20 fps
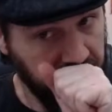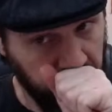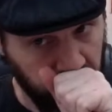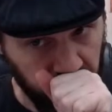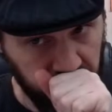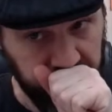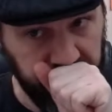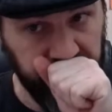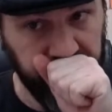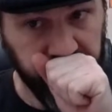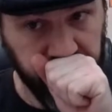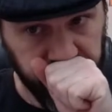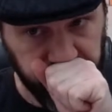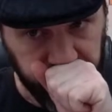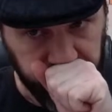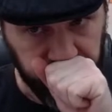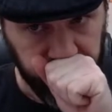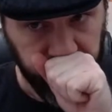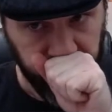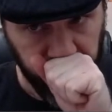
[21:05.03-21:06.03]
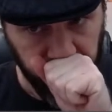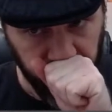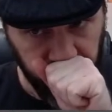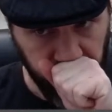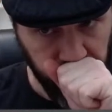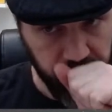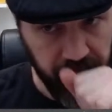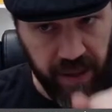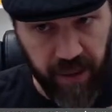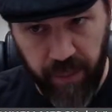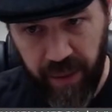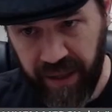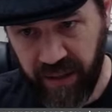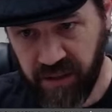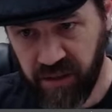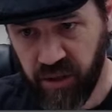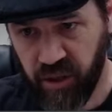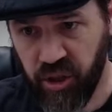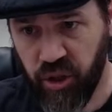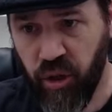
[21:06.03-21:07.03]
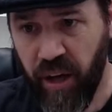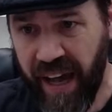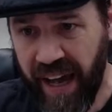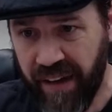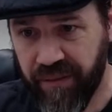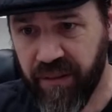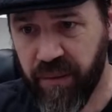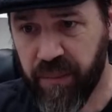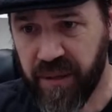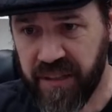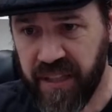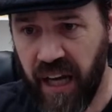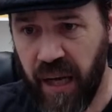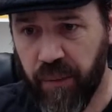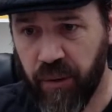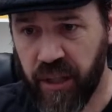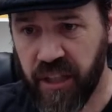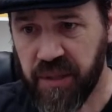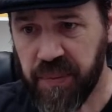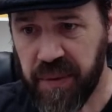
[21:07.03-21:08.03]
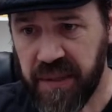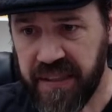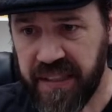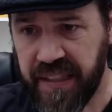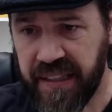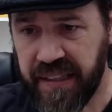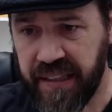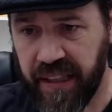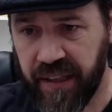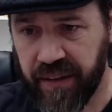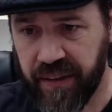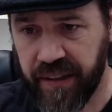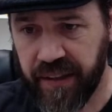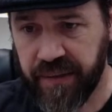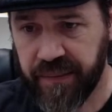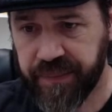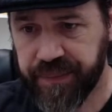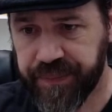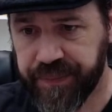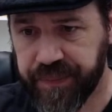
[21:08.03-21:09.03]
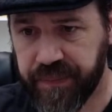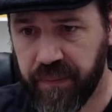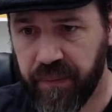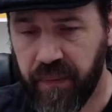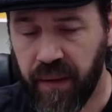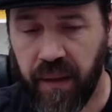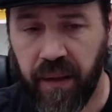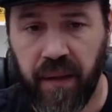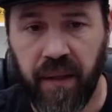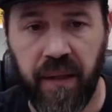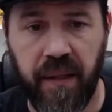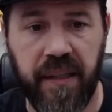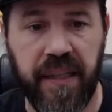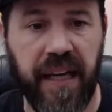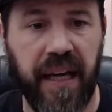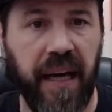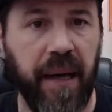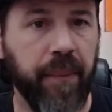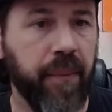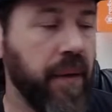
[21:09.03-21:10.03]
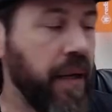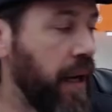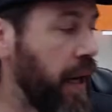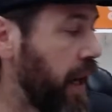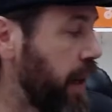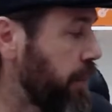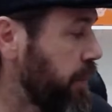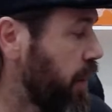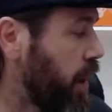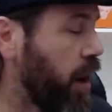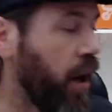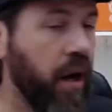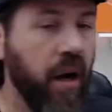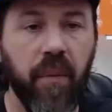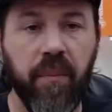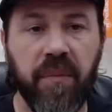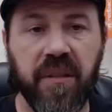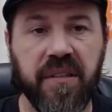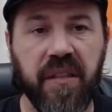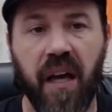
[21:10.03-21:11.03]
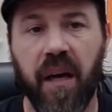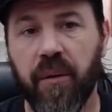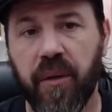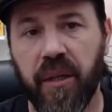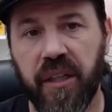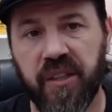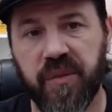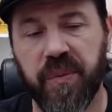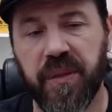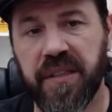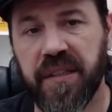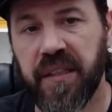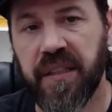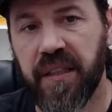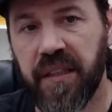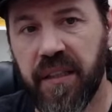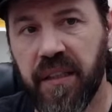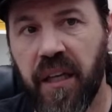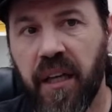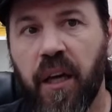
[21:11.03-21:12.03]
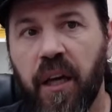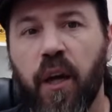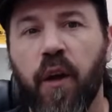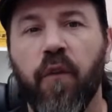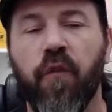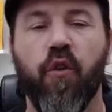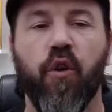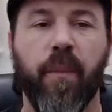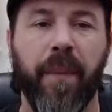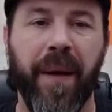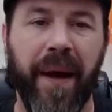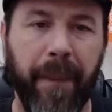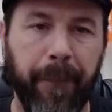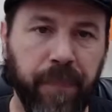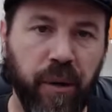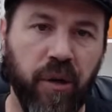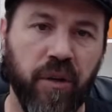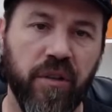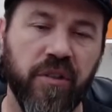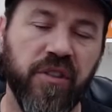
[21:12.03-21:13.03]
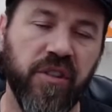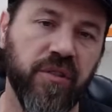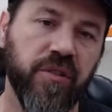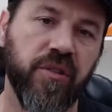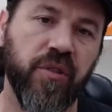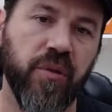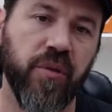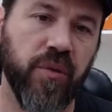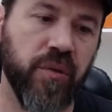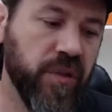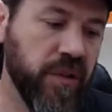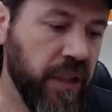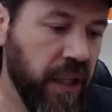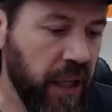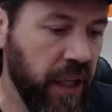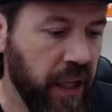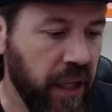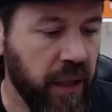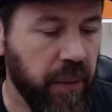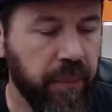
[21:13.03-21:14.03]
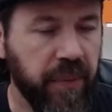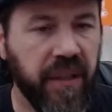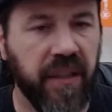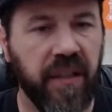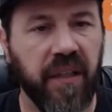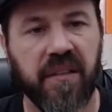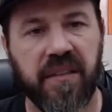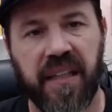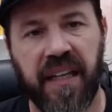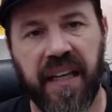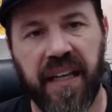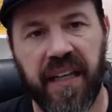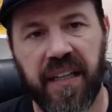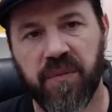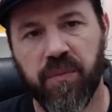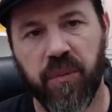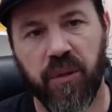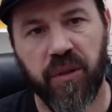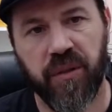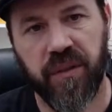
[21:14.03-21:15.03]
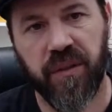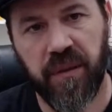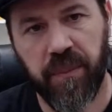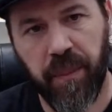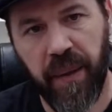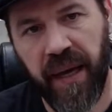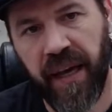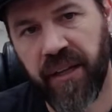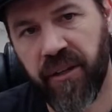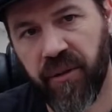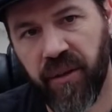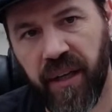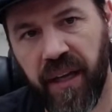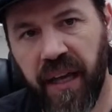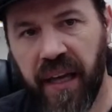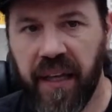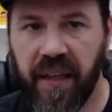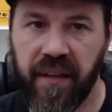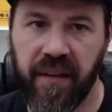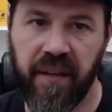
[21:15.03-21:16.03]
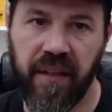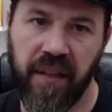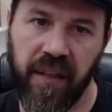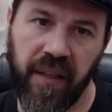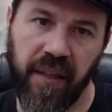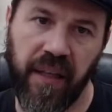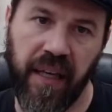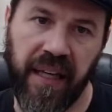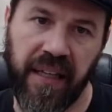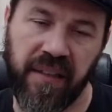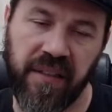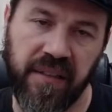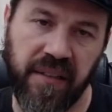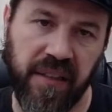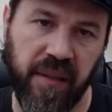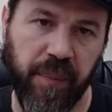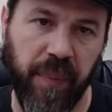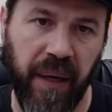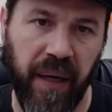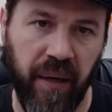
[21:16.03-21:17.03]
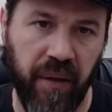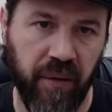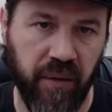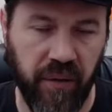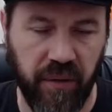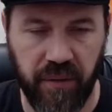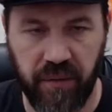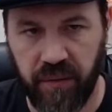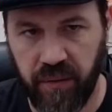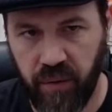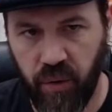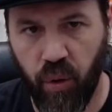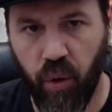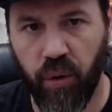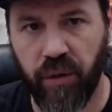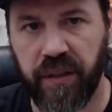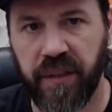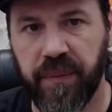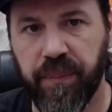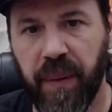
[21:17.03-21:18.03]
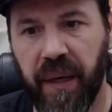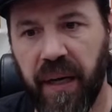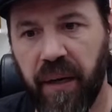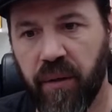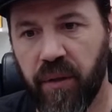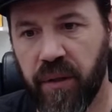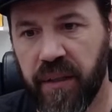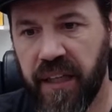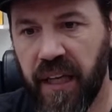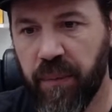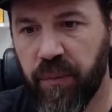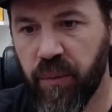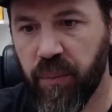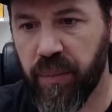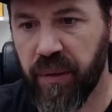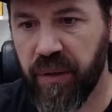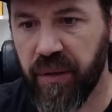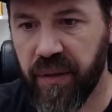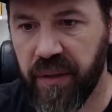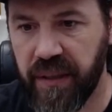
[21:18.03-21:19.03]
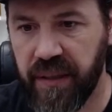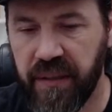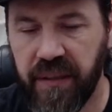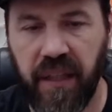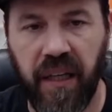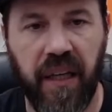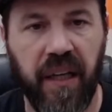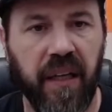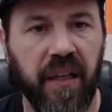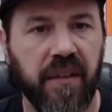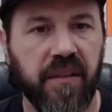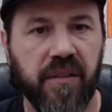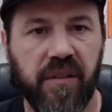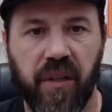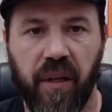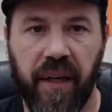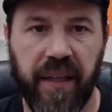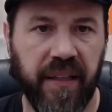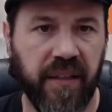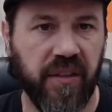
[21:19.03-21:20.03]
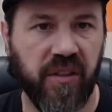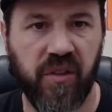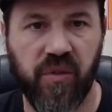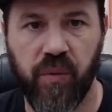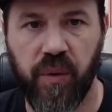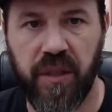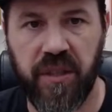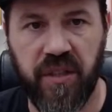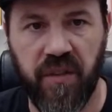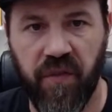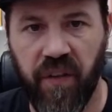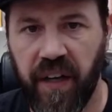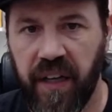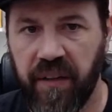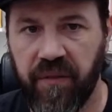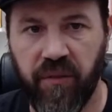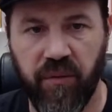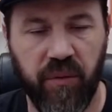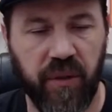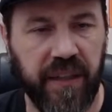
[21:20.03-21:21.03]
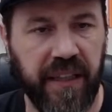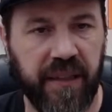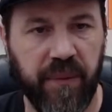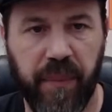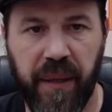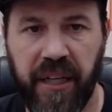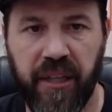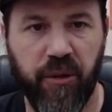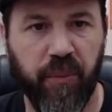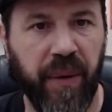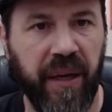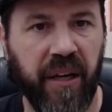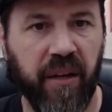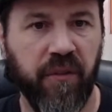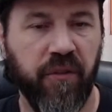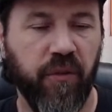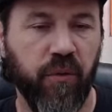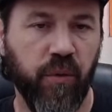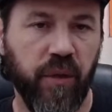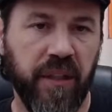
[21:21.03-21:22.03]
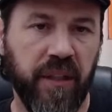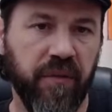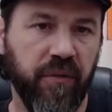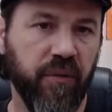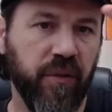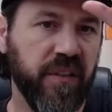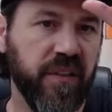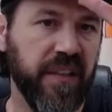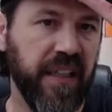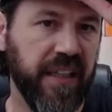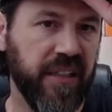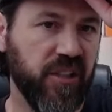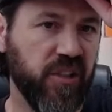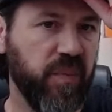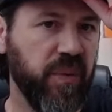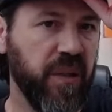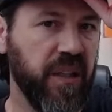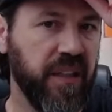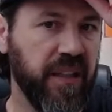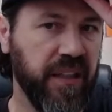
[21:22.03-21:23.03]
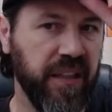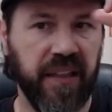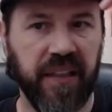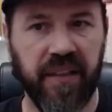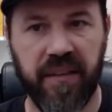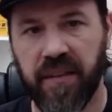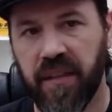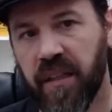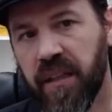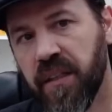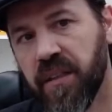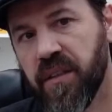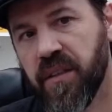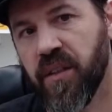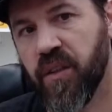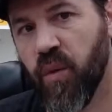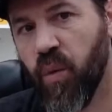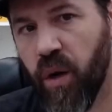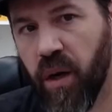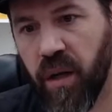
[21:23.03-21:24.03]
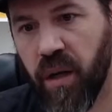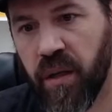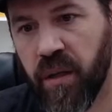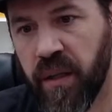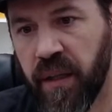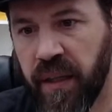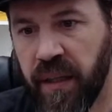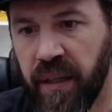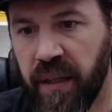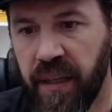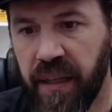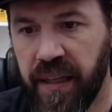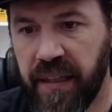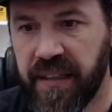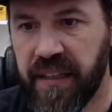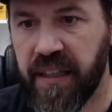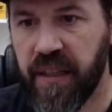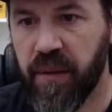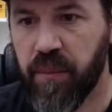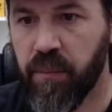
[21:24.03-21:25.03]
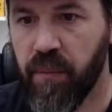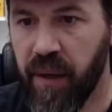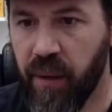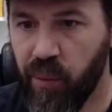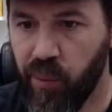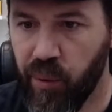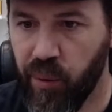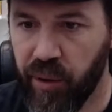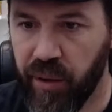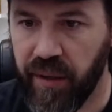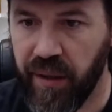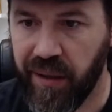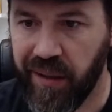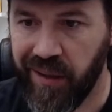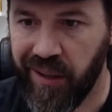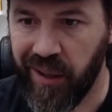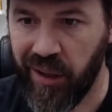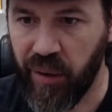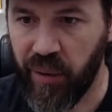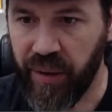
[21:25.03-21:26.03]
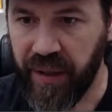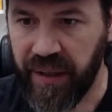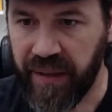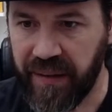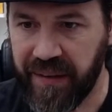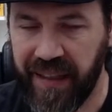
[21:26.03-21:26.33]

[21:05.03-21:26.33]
Okay. bike. So you have the Metabo HPT now then. Yeah, I'm I'm all Metabo HPT for my personal tools because it has both the battery and the AC power, corded power capability. So I can switch if I ever run out of battery power for whatever reason. I can just plug it in to the wall and keep my work going.